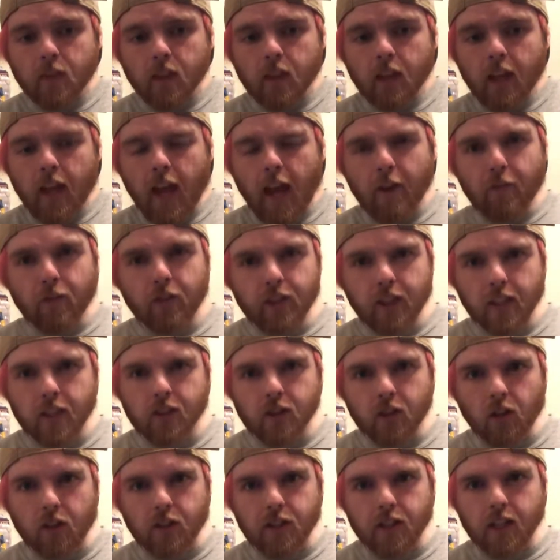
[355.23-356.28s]
everything
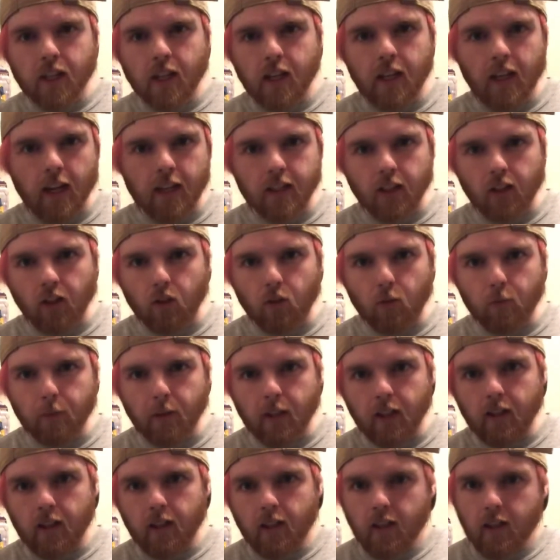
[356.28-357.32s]
starts to connect a little
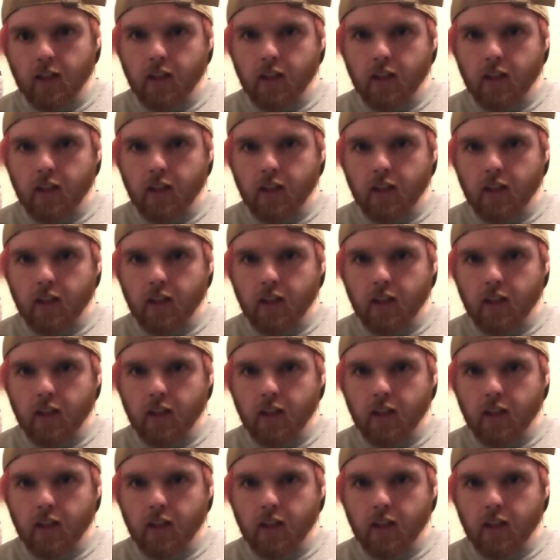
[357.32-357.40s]
bit.